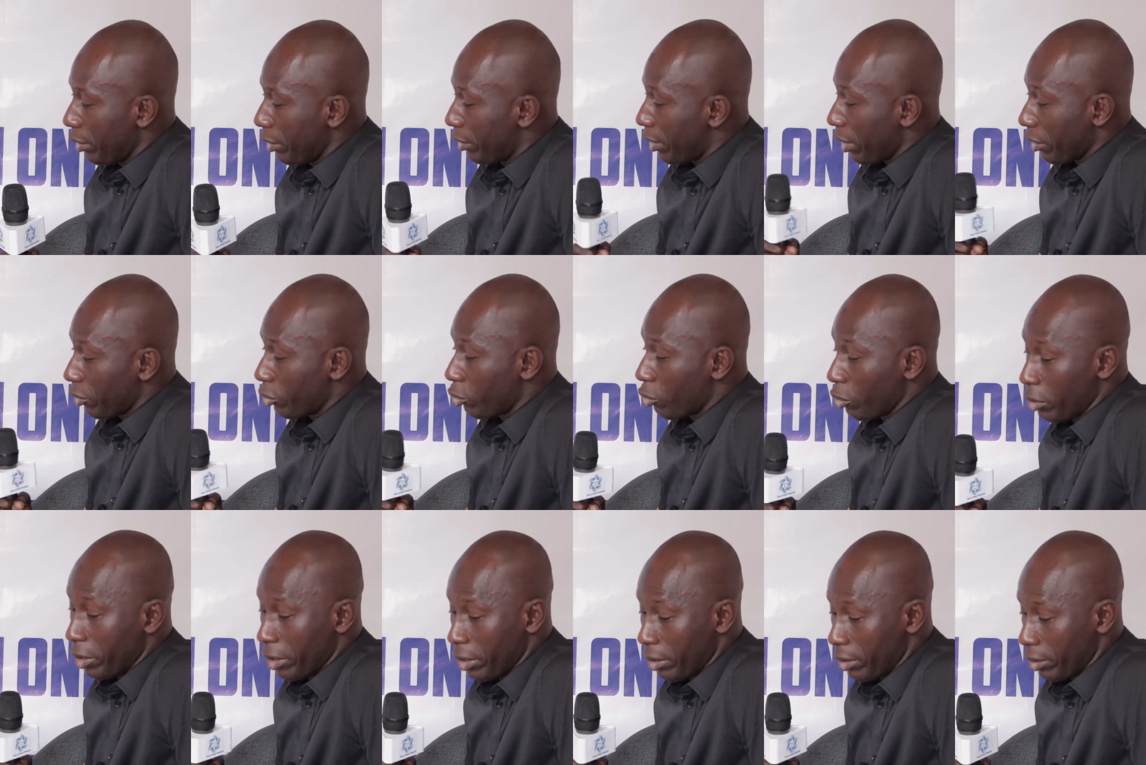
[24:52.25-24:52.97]
thanks
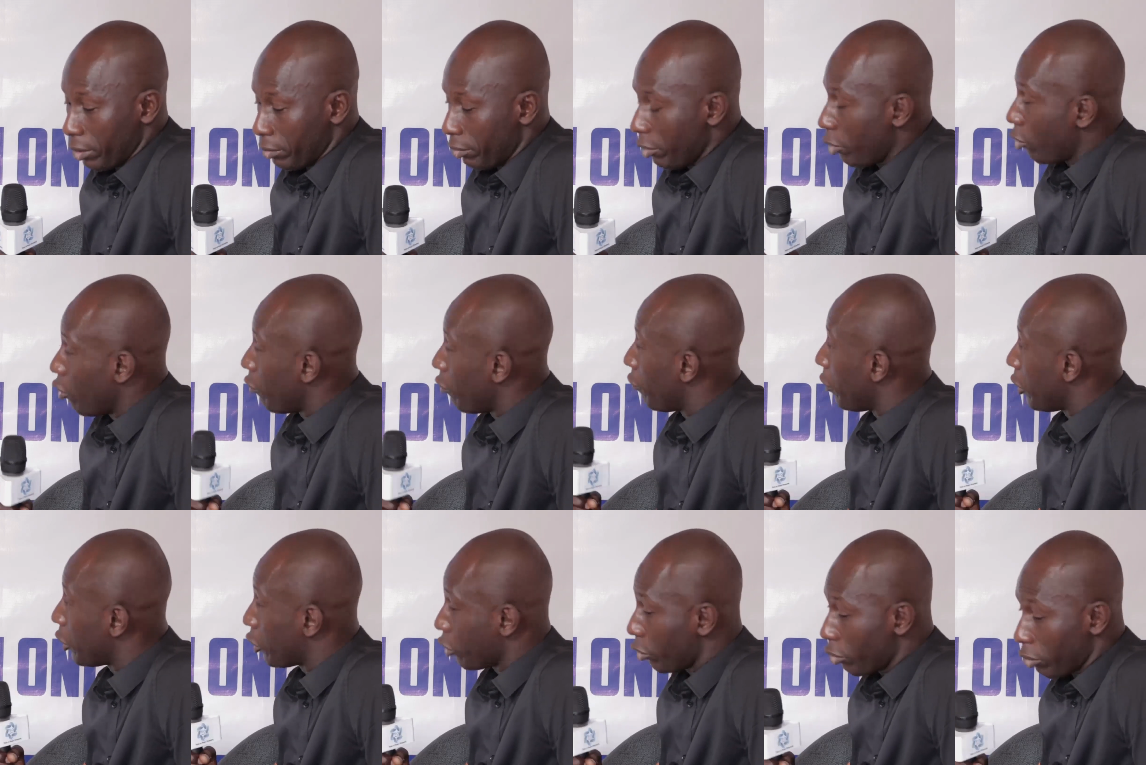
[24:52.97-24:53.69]
to the
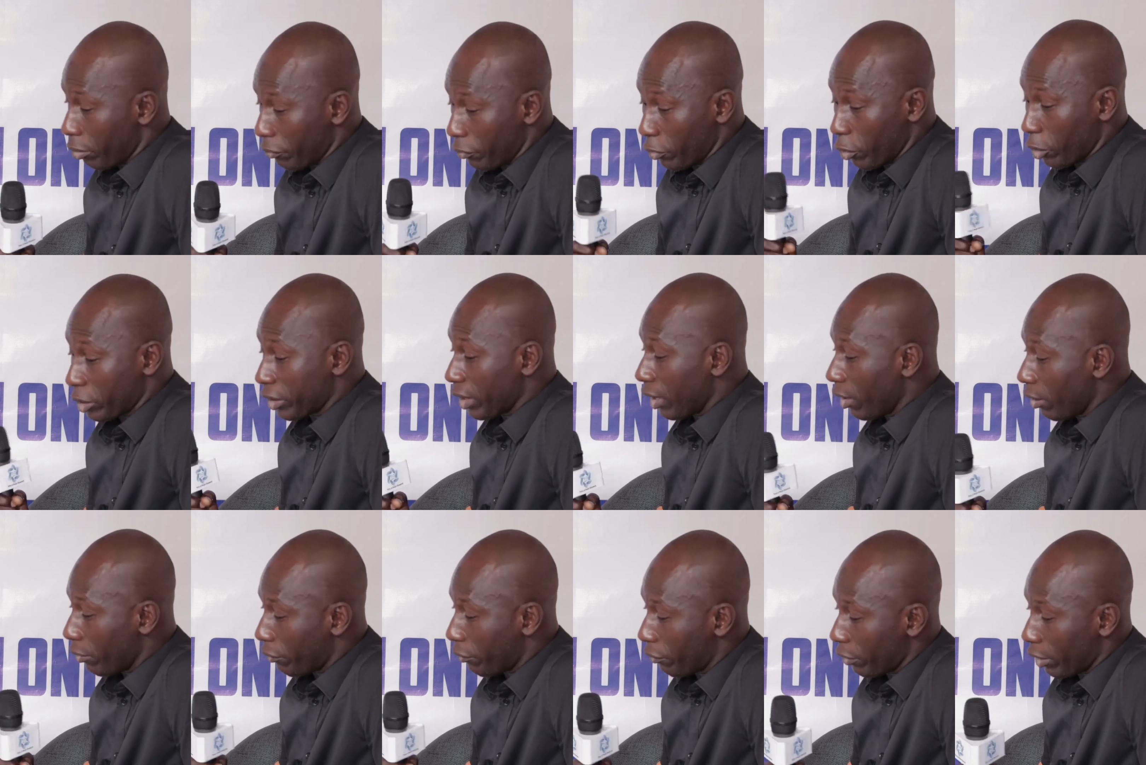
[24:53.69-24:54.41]
innovation of
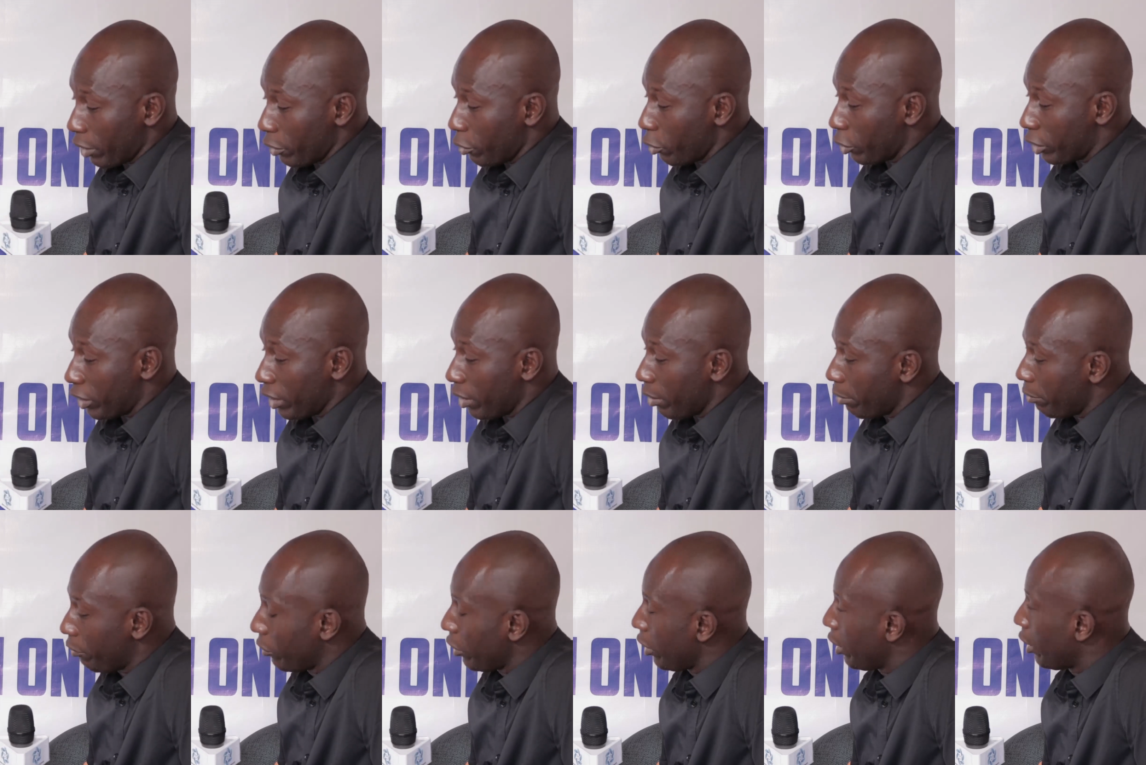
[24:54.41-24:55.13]
yourself and your
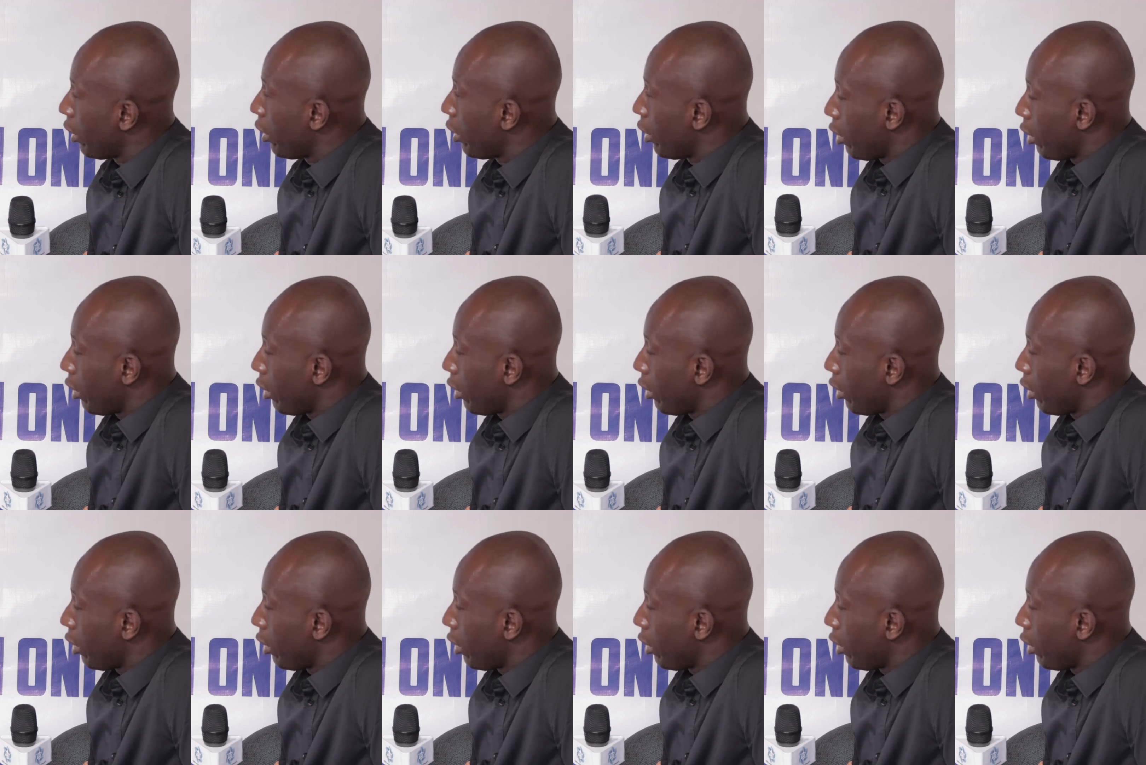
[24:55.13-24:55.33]
team